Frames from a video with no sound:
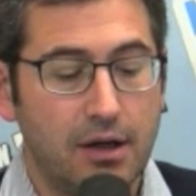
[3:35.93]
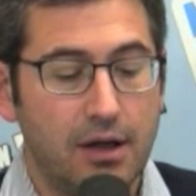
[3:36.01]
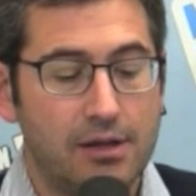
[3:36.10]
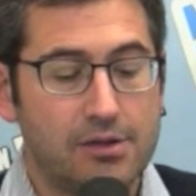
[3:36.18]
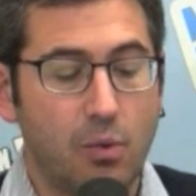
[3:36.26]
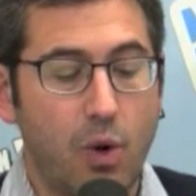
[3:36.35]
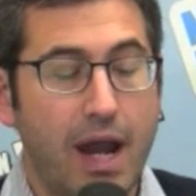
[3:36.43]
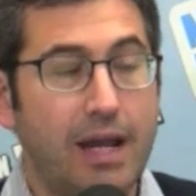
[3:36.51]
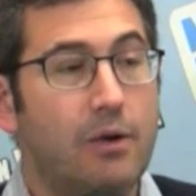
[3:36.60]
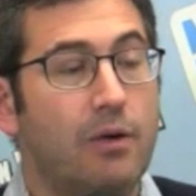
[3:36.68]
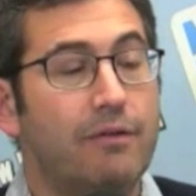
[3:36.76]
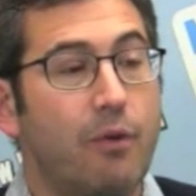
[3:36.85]
as a way
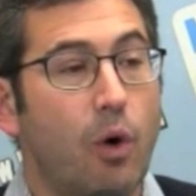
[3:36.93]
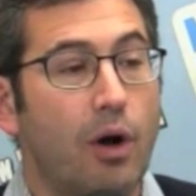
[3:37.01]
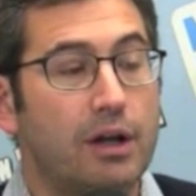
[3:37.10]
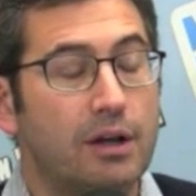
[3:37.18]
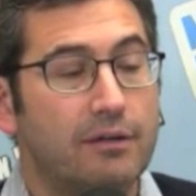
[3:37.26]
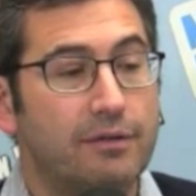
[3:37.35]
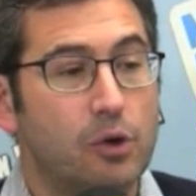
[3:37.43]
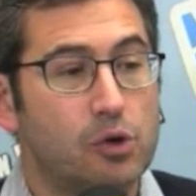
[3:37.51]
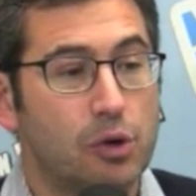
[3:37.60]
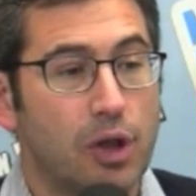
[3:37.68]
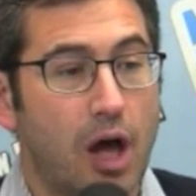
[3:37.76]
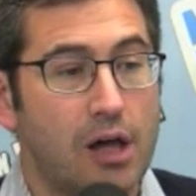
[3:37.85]
to avoid
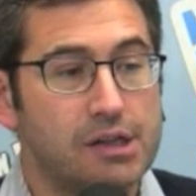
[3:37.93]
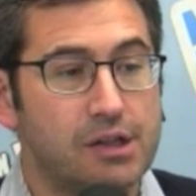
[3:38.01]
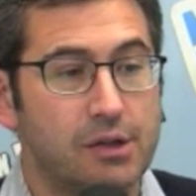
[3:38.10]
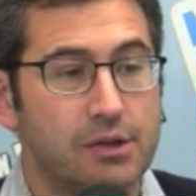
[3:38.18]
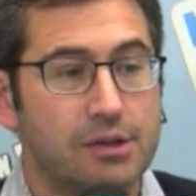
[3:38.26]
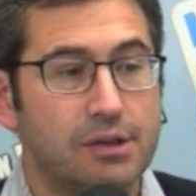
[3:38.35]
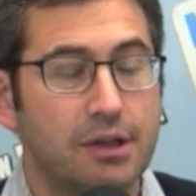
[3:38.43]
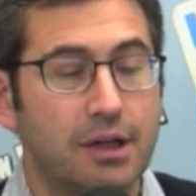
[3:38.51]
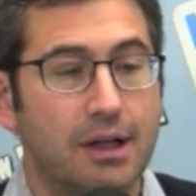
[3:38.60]
future lawsuits.